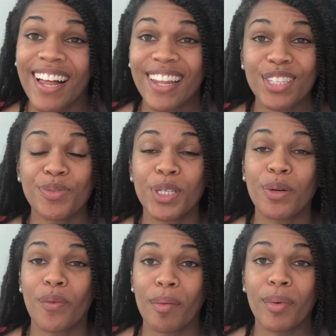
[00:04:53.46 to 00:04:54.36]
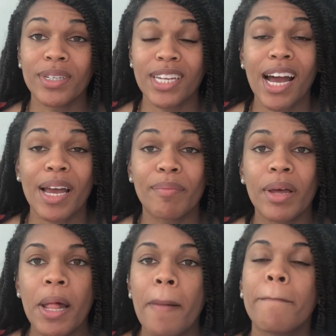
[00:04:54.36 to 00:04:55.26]
Let's read it one more time,
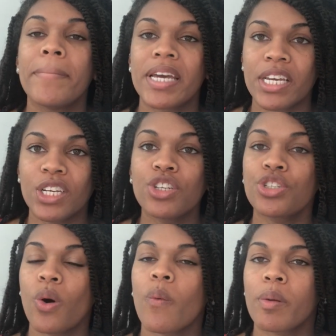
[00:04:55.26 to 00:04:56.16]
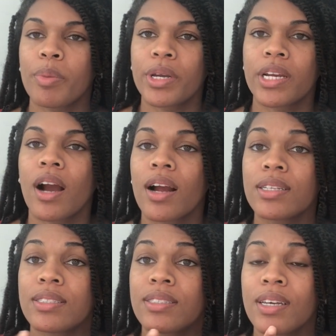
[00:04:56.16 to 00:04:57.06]
making sure we're putting
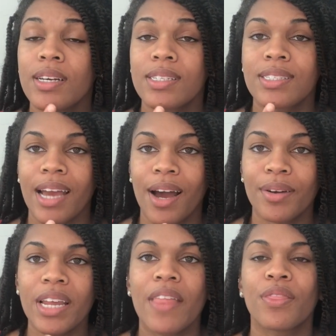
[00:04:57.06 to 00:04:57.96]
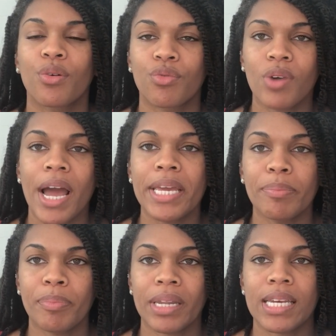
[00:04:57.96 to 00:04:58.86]
our t sound in the
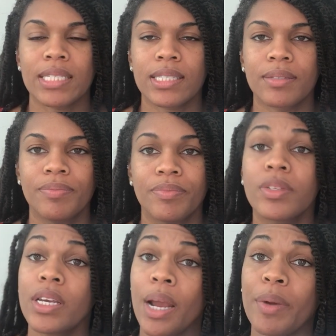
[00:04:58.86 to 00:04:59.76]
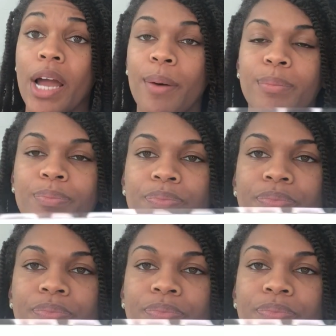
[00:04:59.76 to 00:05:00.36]
right place. Here we go.